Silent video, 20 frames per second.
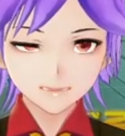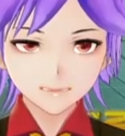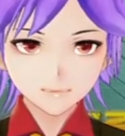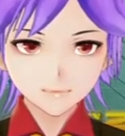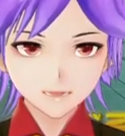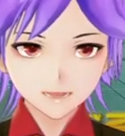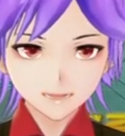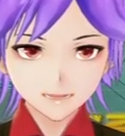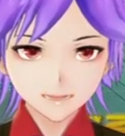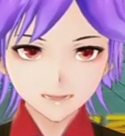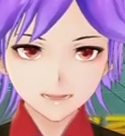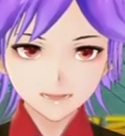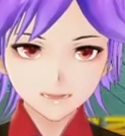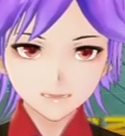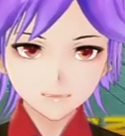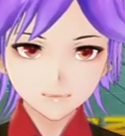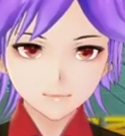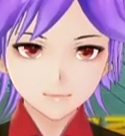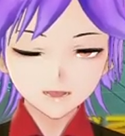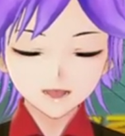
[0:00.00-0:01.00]
and
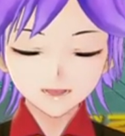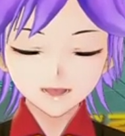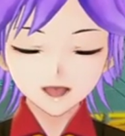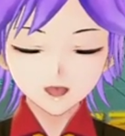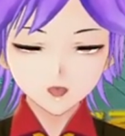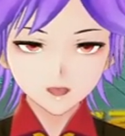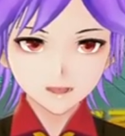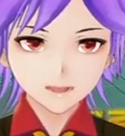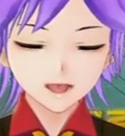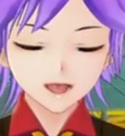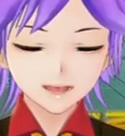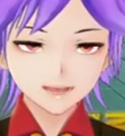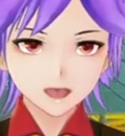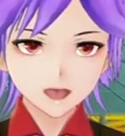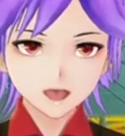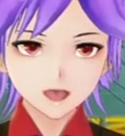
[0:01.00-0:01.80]
charge it all the way up,